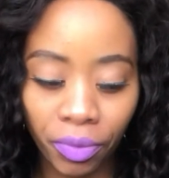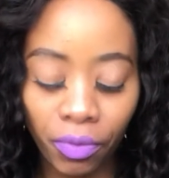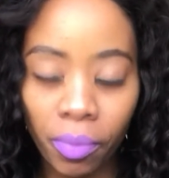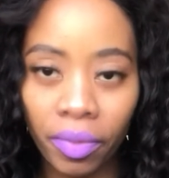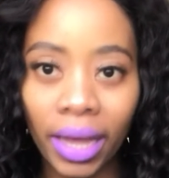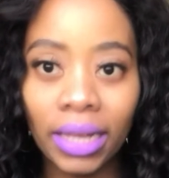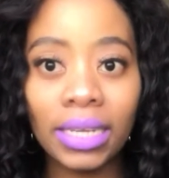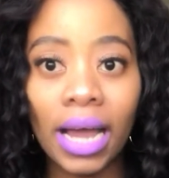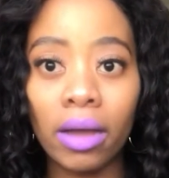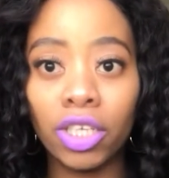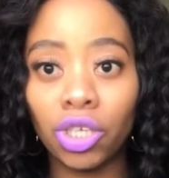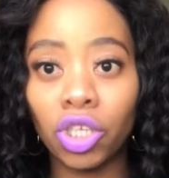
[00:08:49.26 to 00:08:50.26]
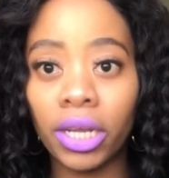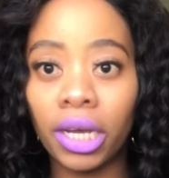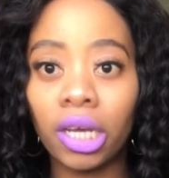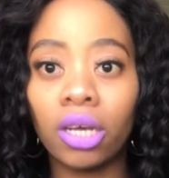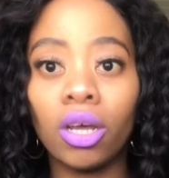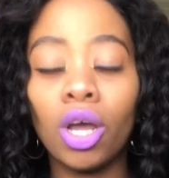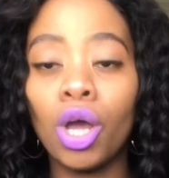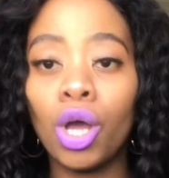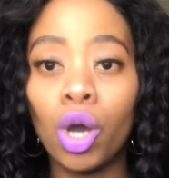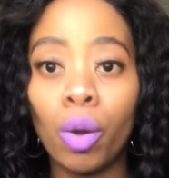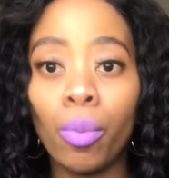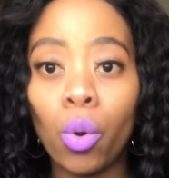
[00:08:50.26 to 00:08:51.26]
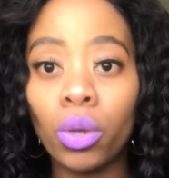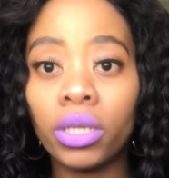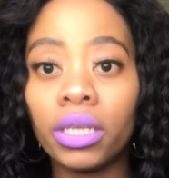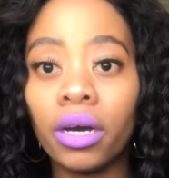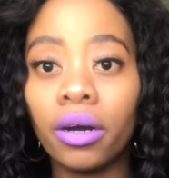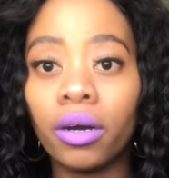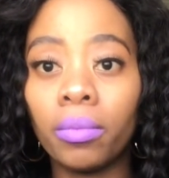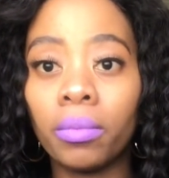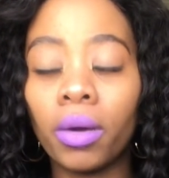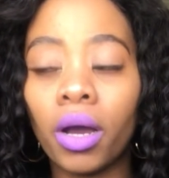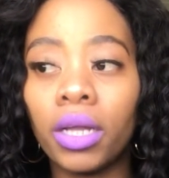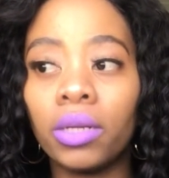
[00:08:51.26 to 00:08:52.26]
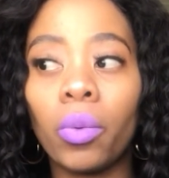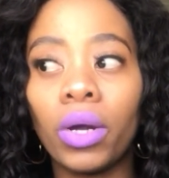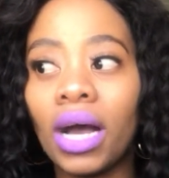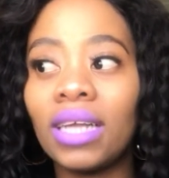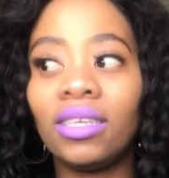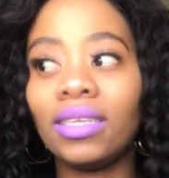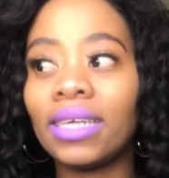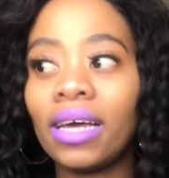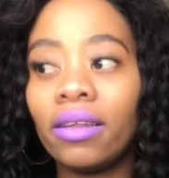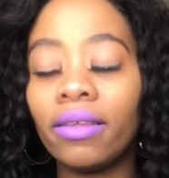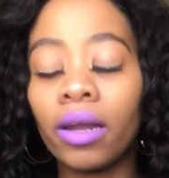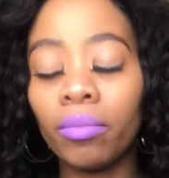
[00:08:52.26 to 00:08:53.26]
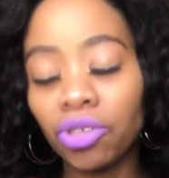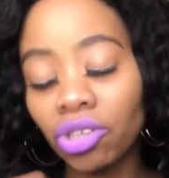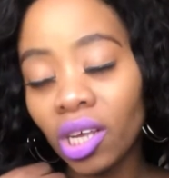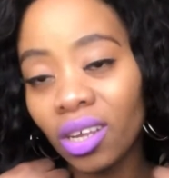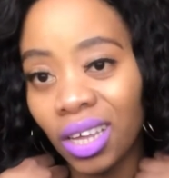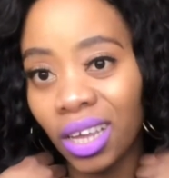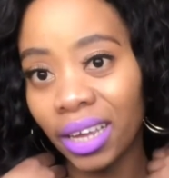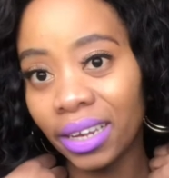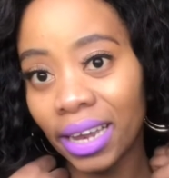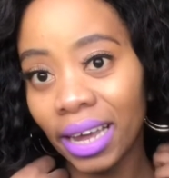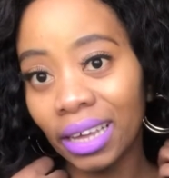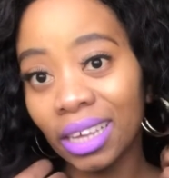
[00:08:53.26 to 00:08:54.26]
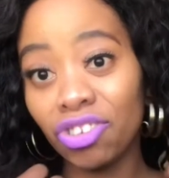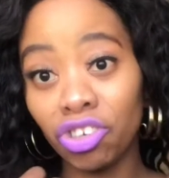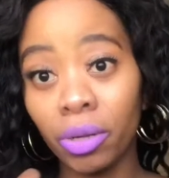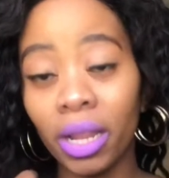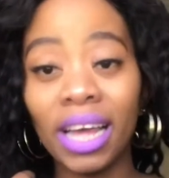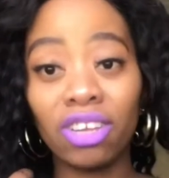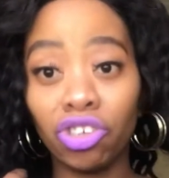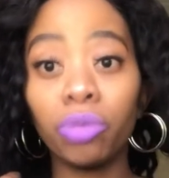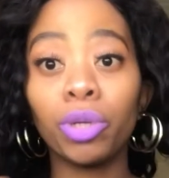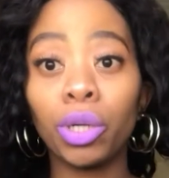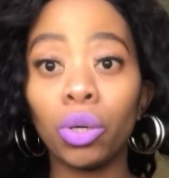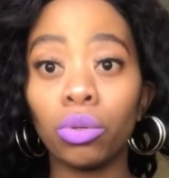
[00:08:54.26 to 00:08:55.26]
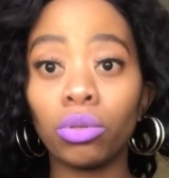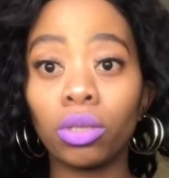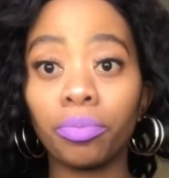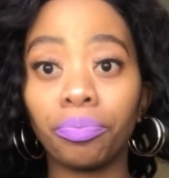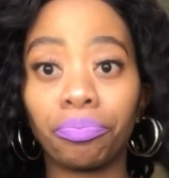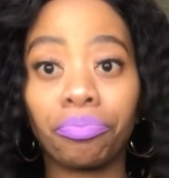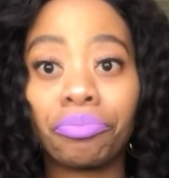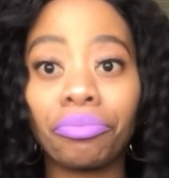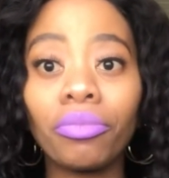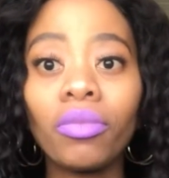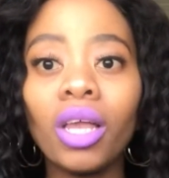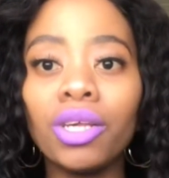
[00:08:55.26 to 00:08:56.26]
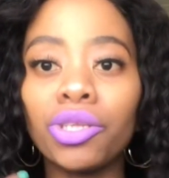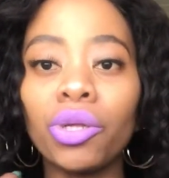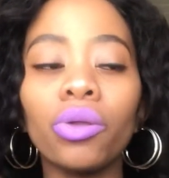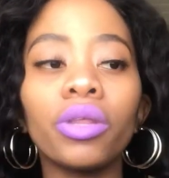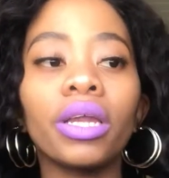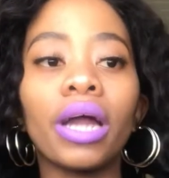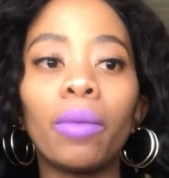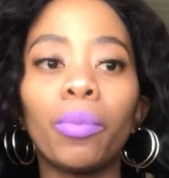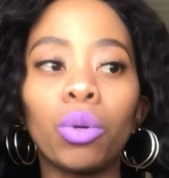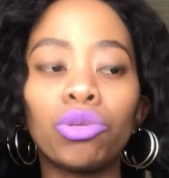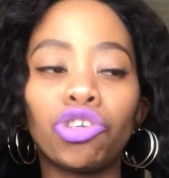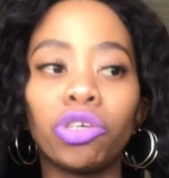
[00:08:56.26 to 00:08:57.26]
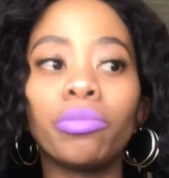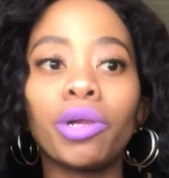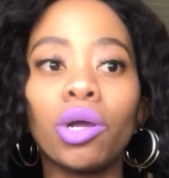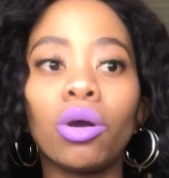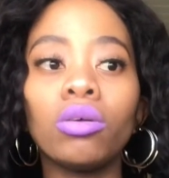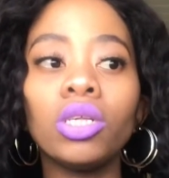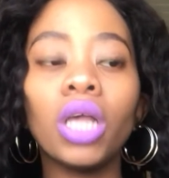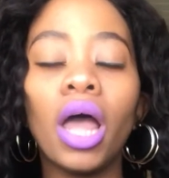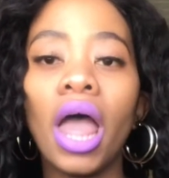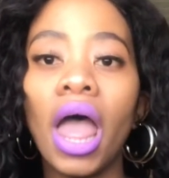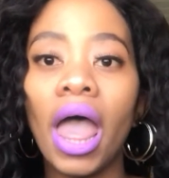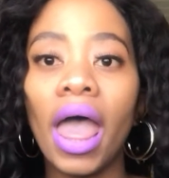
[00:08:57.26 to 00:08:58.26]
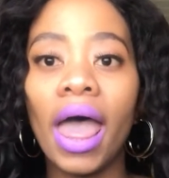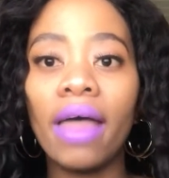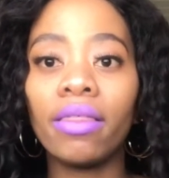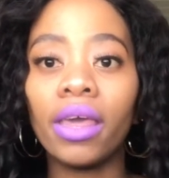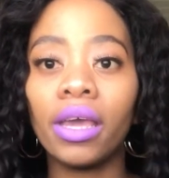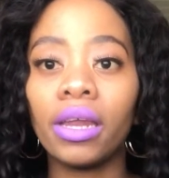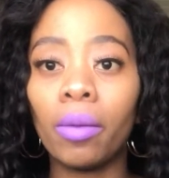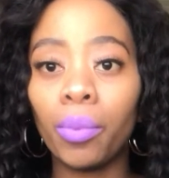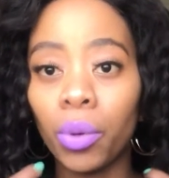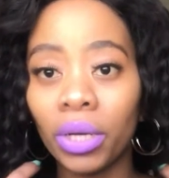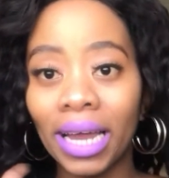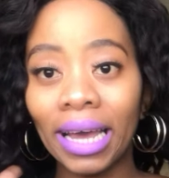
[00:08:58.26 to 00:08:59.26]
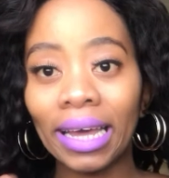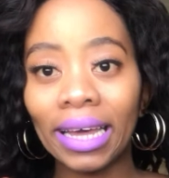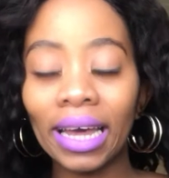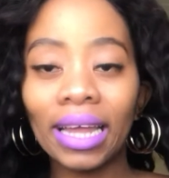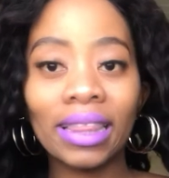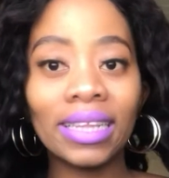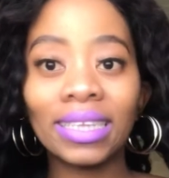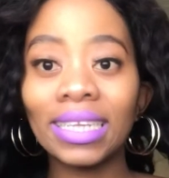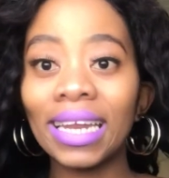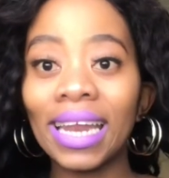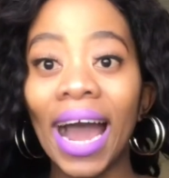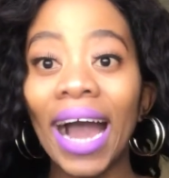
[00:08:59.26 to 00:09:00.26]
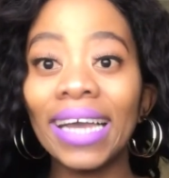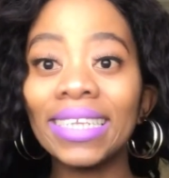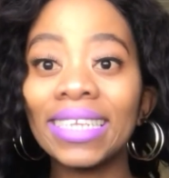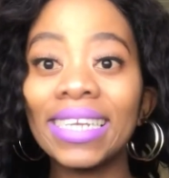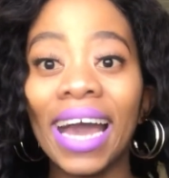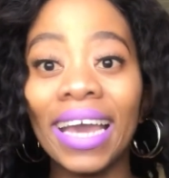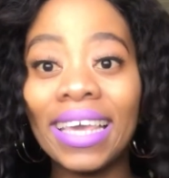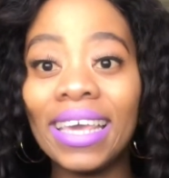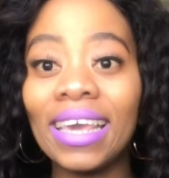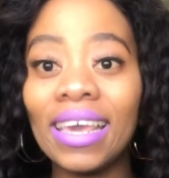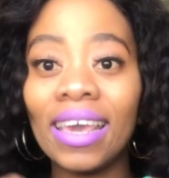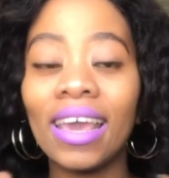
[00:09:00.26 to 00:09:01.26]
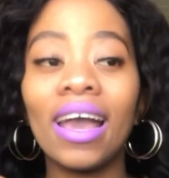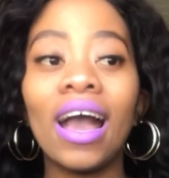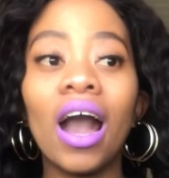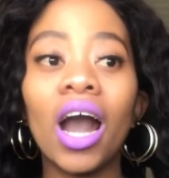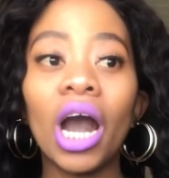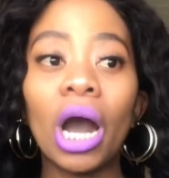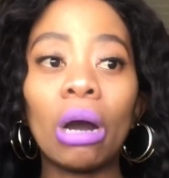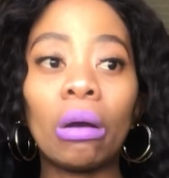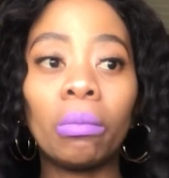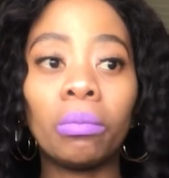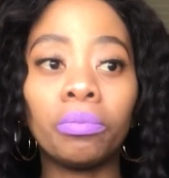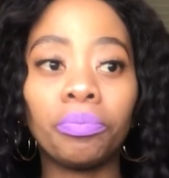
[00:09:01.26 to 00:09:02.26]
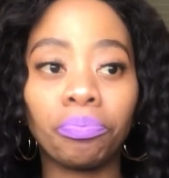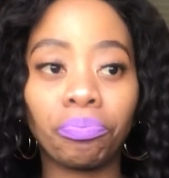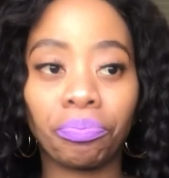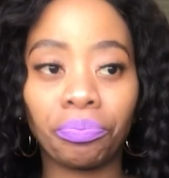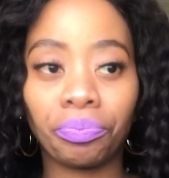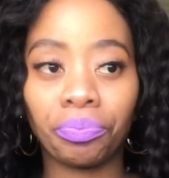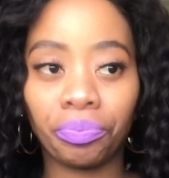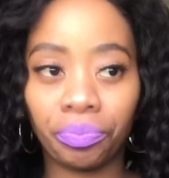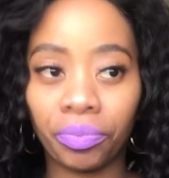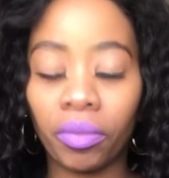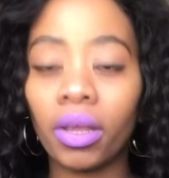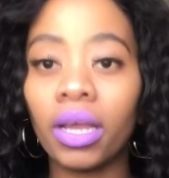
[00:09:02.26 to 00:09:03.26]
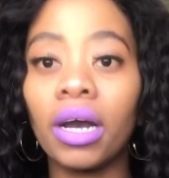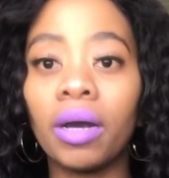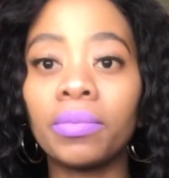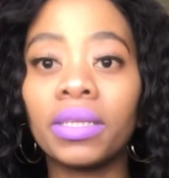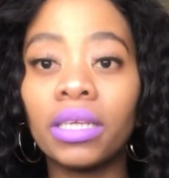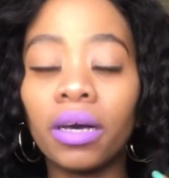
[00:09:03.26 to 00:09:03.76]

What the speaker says: that, I just like bought I decided that I'm just gonna get like gym clothes. So then I bought gym clothes, and then I bought like this nice Nike um I'm